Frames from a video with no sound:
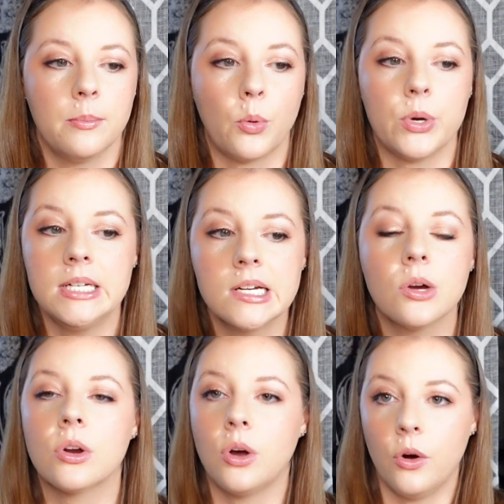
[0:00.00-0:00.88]
But we did
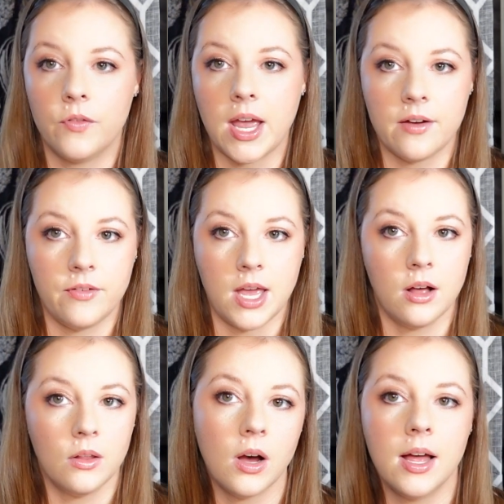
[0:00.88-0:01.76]
go to Cove Cafe
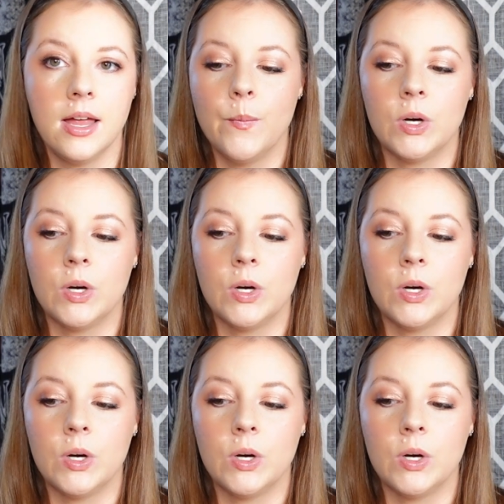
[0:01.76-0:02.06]
a lot,